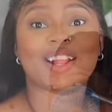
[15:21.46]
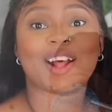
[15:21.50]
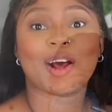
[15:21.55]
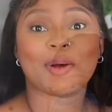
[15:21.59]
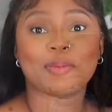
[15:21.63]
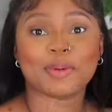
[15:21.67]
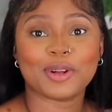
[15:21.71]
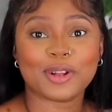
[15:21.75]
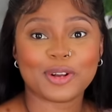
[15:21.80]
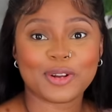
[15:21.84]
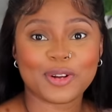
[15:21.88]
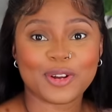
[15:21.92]
Now
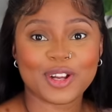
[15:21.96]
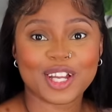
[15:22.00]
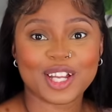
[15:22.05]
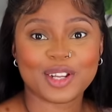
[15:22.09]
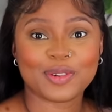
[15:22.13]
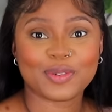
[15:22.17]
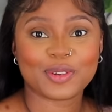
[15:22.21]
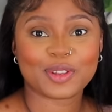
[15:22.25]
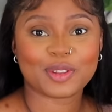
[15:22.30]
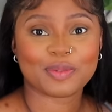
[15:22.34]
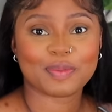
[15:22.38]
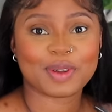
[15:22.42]
I'm gonna go
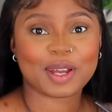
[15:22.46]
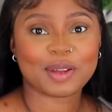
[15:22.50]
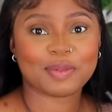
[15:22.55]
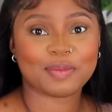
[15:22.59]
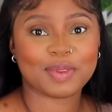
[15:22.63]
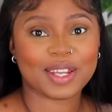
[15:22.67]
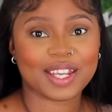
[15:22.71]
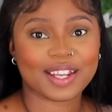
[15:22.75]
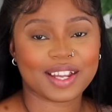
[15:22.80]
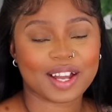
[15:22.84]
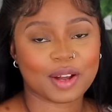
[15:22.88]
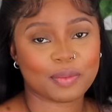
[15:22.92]
in with my
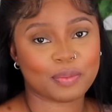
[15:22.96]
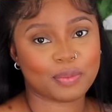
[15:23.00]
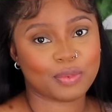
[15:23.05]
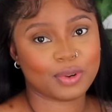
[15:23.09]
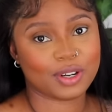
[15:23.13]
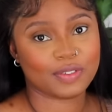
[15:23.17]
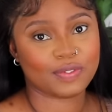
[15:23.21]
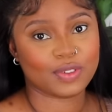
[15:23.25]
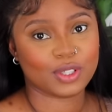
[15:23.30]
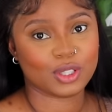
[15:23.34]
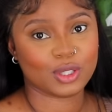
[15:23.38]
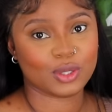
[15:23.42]
Makeup
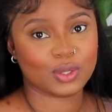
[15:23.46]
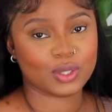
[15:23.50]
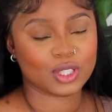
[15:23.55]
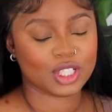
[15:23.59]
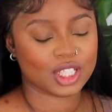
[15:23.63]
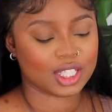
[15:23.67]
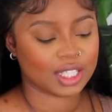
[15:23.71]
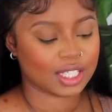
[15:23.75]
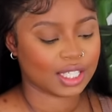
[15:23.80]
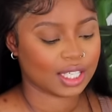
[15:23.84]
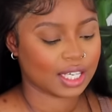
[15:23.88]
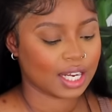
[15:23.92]

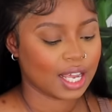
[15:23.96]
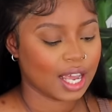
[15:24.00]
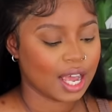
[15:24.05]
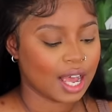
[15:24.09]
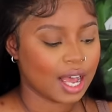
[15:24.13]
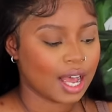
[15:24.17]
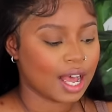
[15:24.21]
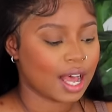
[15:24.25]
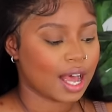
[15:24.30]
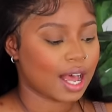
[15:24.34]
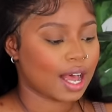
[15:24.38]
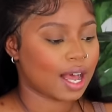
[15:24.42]
Revolution
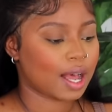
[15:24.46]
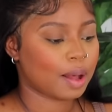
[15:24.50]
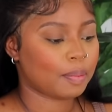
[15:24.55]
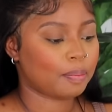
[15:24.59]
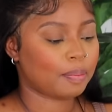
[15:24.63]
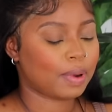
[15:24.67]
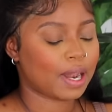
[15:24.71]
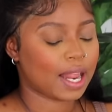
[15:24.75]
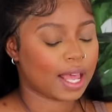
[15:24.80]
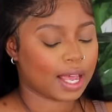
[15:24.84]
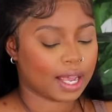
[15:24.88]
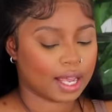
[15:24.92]

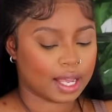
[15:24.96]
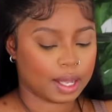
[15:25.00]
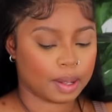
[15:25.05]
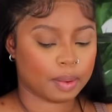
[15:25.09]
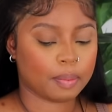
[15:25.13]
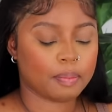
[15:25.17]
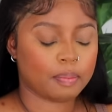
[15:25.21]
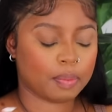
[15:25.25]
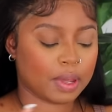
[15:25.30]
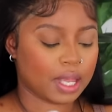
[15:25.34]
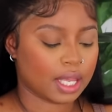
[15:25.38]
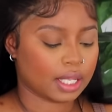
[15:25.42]
black
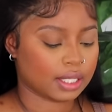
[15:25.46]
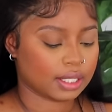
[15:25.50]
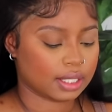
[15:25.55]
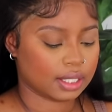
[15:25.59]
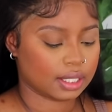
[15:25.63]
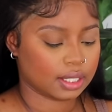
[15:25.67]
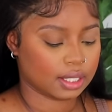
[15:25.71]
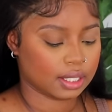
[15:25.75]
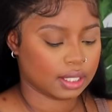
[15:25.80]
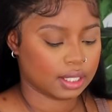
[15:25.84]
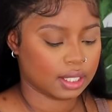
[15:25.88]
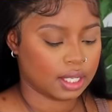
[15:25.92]

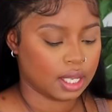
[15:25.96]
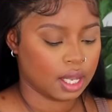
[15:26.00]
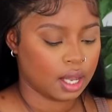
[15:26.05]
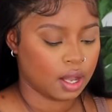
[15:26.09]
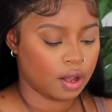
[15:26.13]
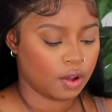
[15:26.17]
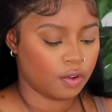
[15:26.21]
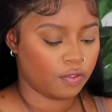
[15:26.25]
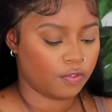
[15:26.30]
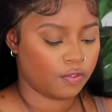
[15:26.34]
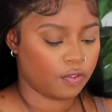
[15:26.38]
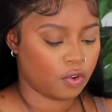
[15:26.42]
pencil
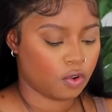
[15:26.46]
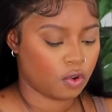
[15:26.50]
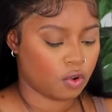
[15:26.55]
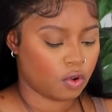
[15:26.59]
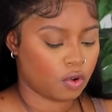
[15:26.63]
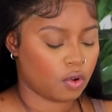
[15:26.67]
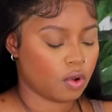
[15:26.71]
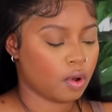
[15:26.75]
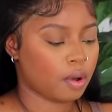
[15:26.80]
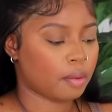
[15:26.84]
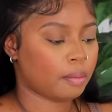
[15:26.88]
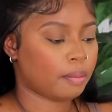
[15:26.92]

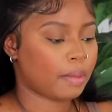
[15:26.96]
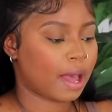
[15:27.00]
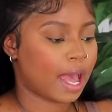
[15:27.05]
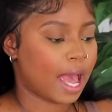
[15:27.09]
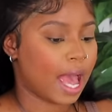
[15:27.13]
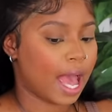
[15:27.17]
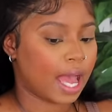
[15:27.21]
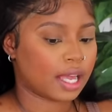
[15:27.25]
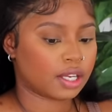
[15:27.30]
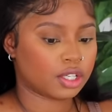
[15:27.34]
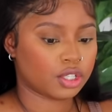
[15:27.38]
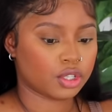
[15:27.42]
for my
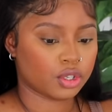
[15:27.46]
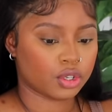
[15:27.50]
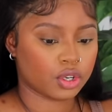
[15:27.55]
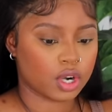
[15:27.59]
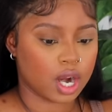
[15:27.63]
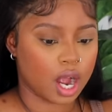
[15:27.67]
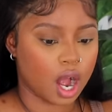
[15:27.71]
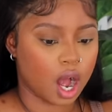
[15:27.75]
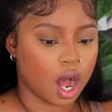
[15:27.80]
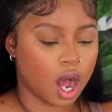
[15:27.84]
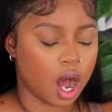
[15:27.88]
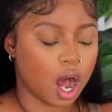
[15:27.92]
under
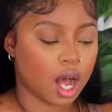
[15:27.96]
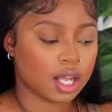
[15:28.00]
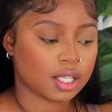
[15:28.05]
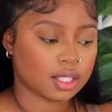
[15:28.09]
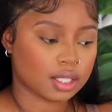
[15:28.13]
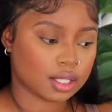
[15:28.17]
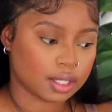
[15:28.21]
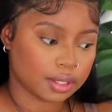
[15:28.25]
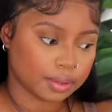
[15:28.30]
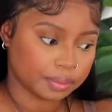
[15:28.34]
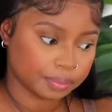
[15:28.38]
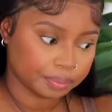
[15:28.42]

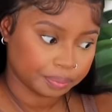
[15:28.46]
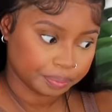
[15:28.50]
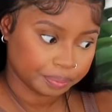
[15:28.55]
eyes,